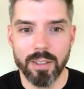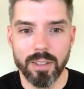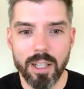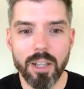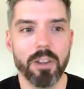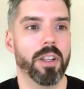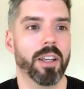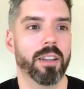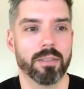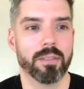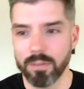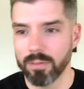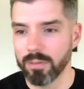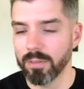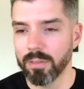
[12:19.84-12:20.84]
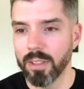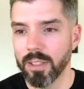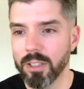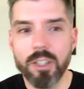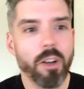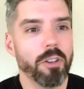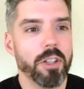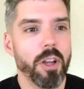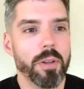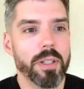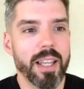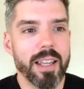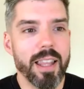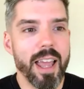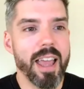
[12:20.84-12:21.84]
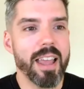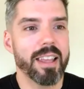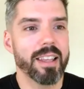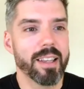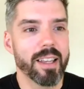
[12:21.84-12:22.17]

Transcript: Dude, do y'all know it said that?